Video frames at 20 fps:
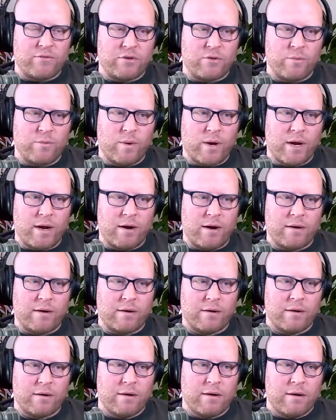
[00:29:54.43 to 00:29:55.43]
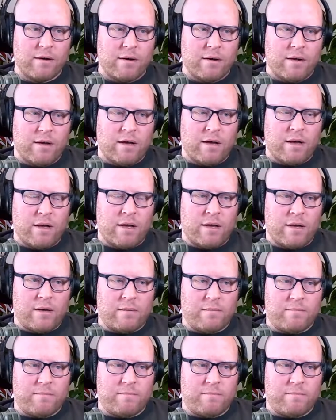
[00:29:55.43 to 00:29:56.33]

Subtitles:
to where I